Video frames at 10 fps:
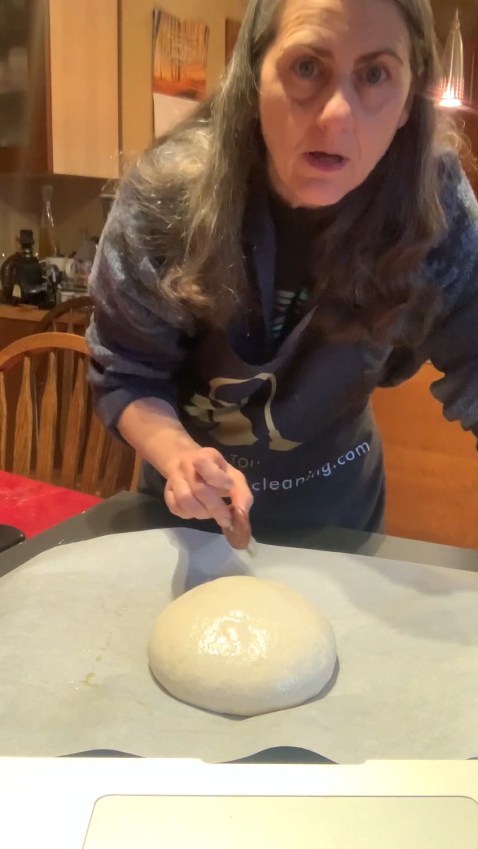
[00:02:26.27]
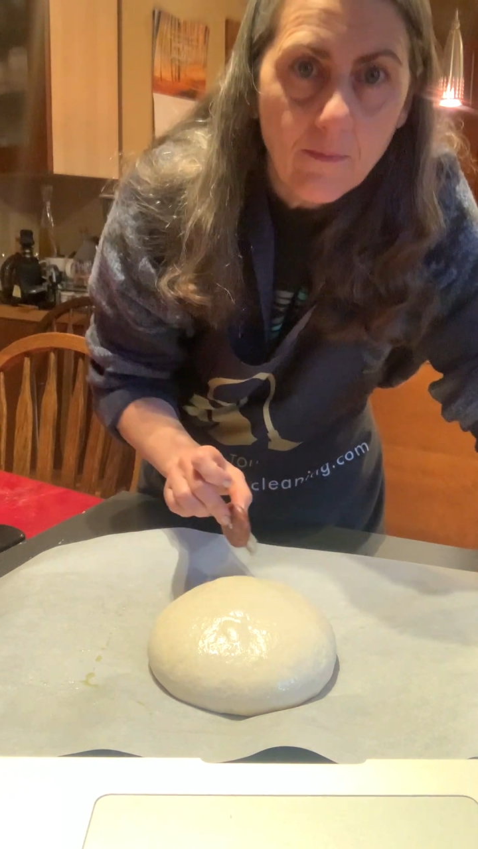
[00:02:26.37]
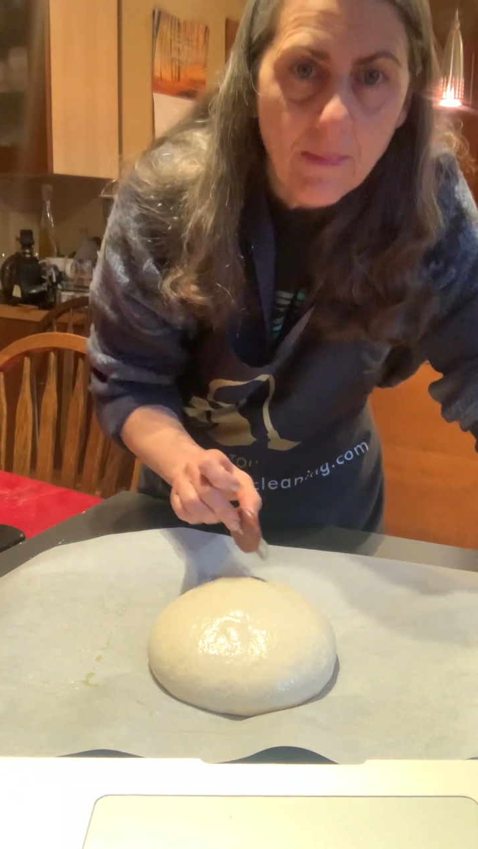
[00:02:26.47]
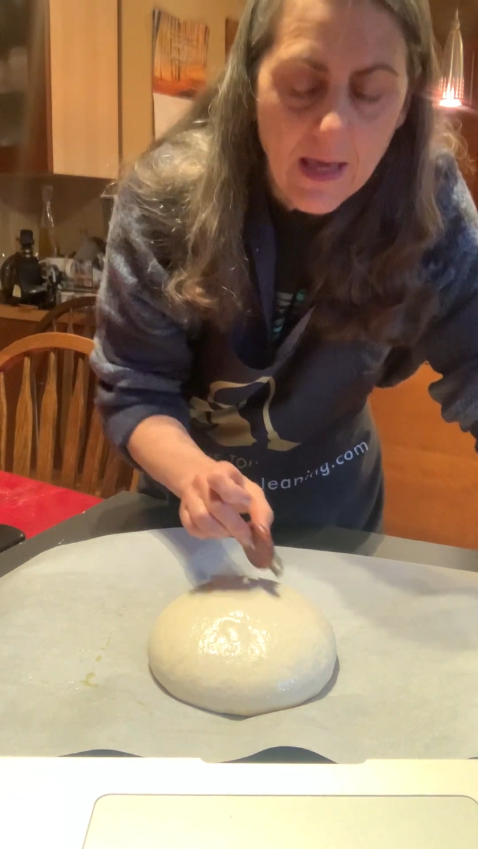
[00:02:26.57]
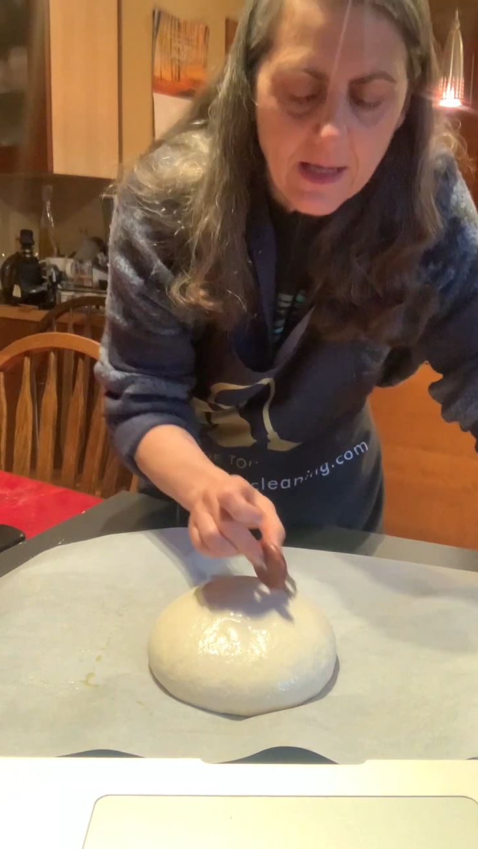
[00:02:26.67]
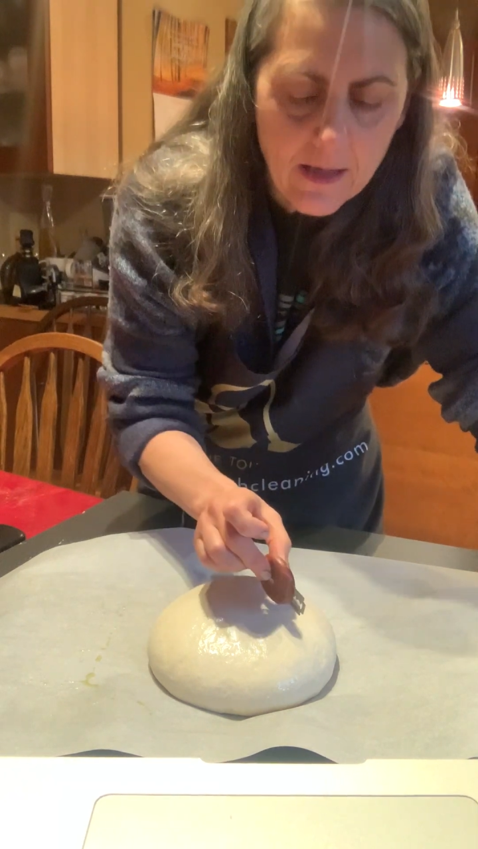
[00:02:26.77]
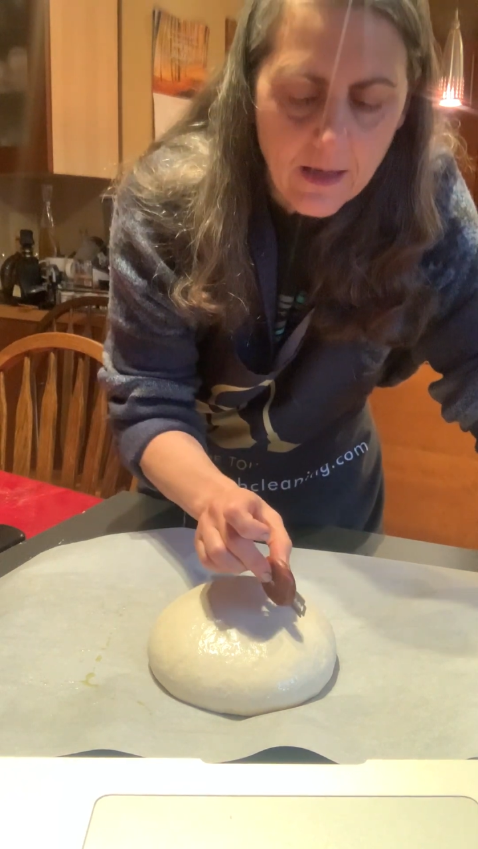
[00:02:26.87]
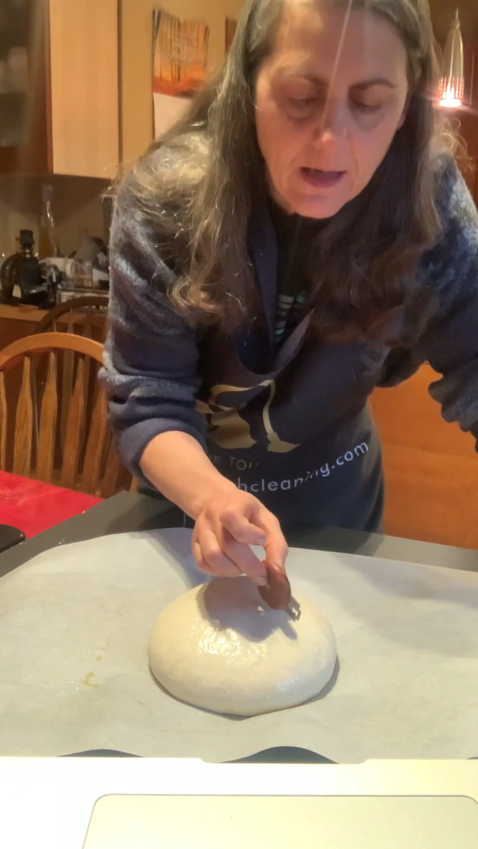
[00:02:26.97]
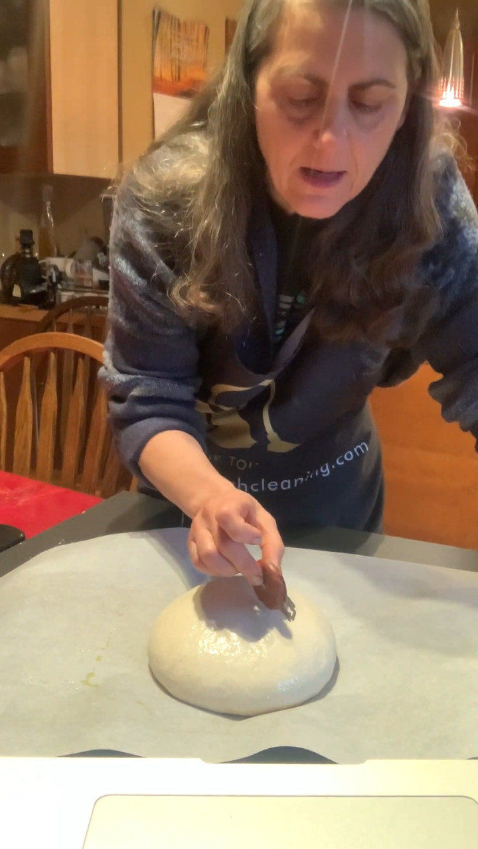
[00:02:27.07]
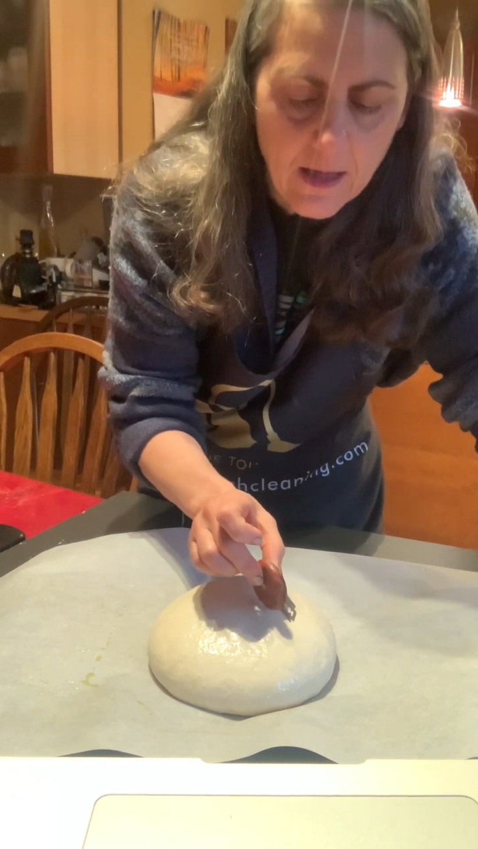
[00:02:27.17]
make
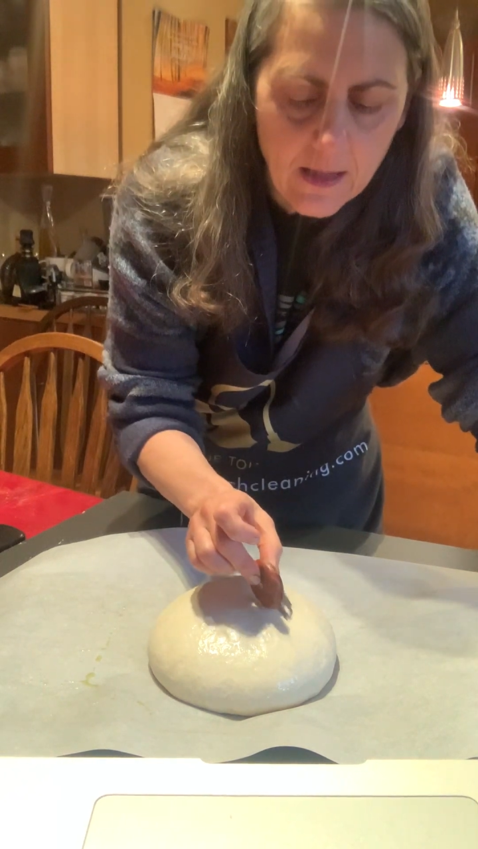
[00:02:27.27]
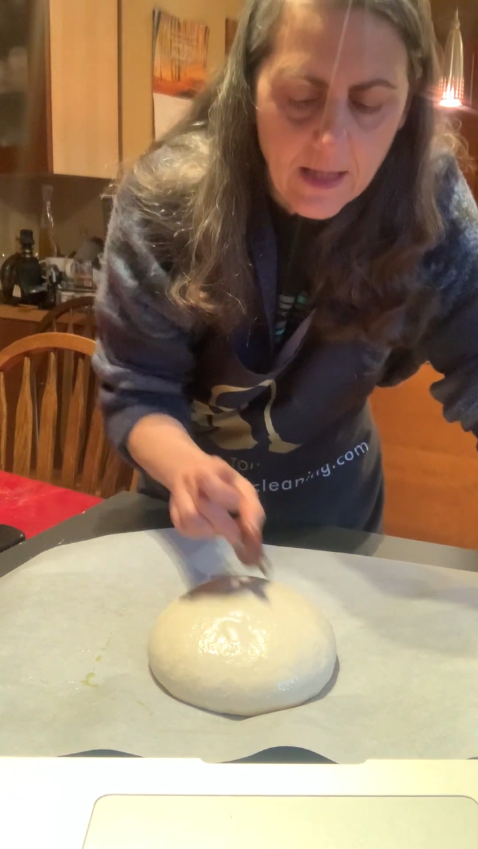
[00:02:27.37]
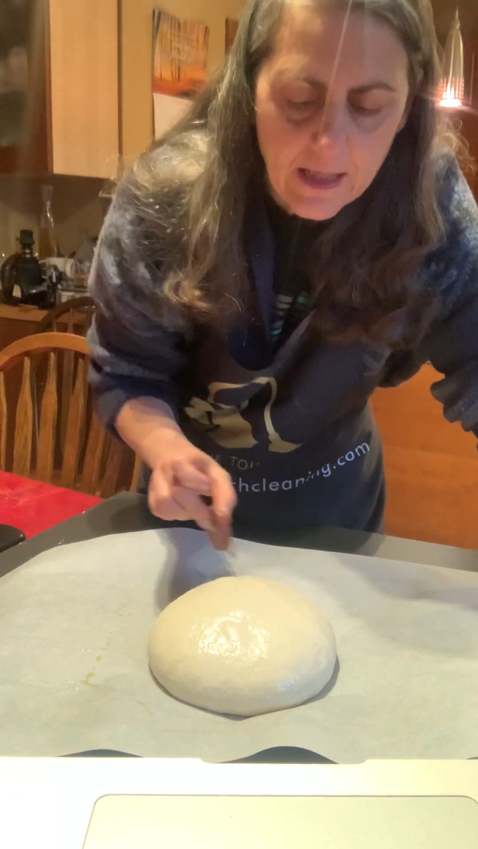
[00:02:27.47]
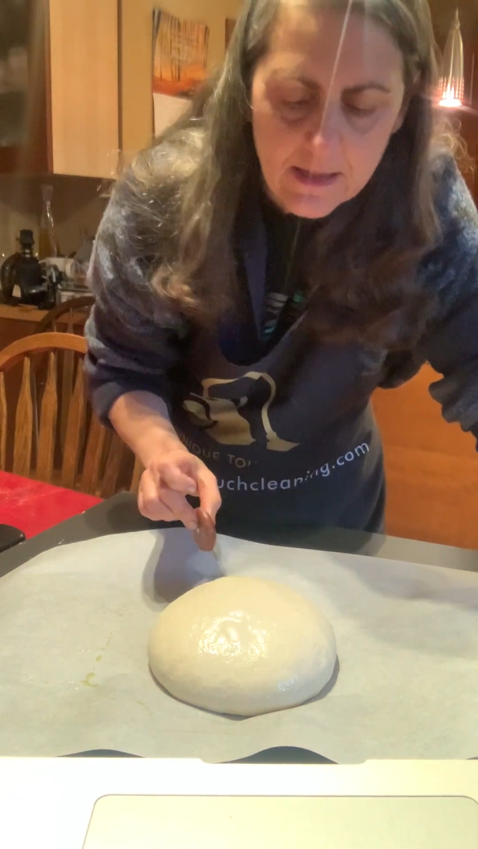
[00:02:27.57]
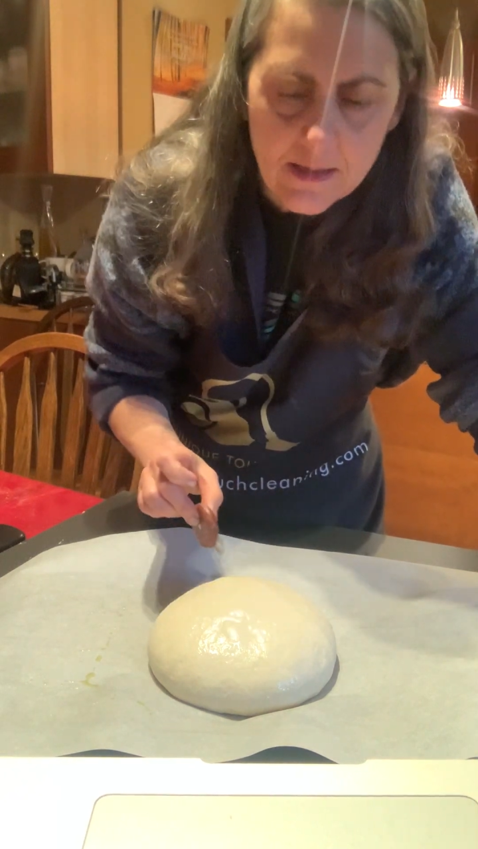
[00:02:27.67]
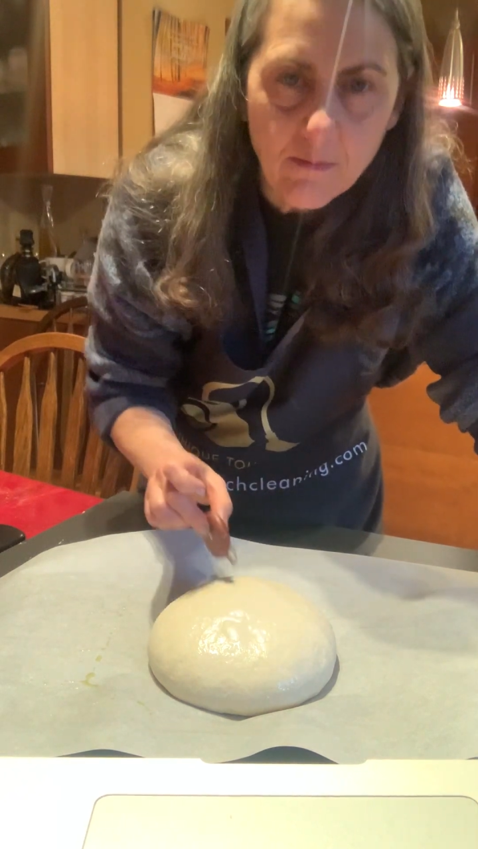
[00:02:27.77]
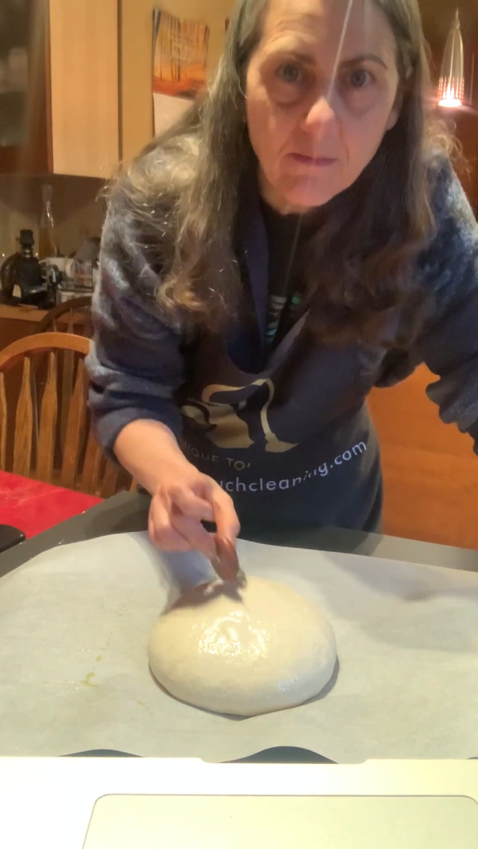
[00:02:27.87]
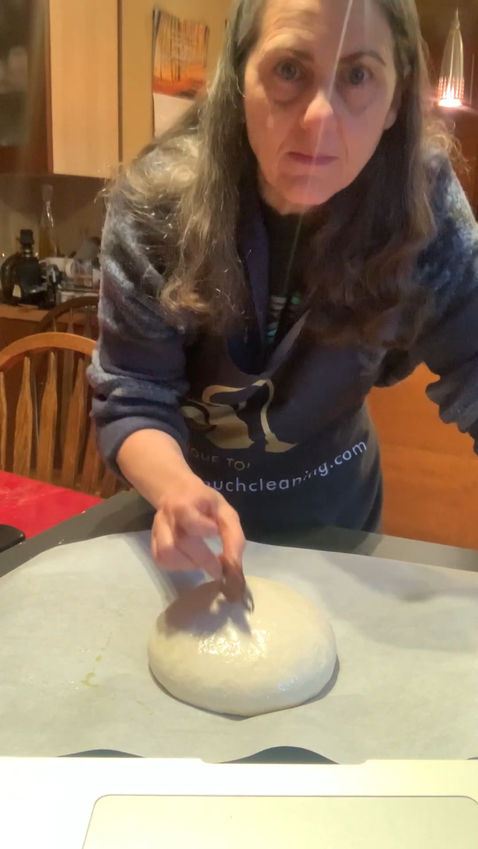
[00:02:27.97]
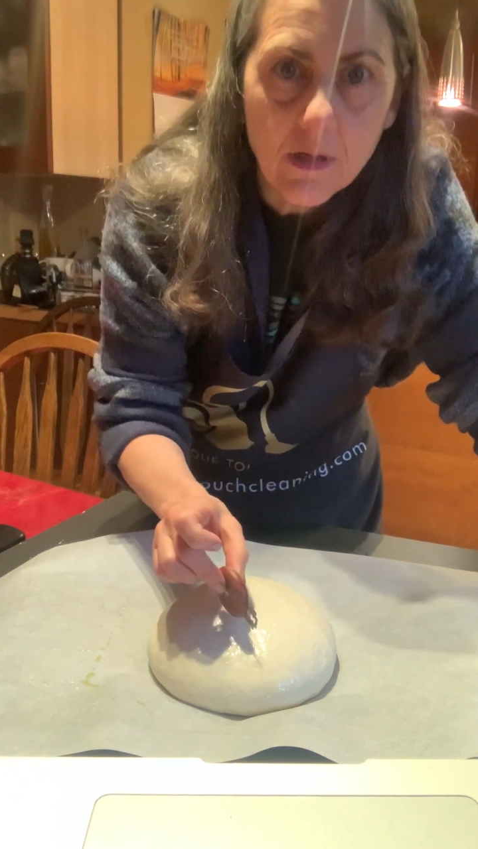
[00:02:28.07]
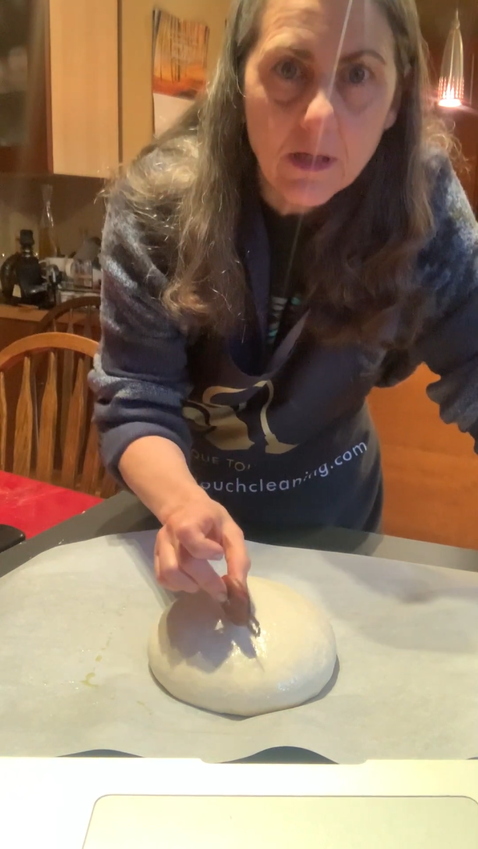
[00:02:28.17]
like some,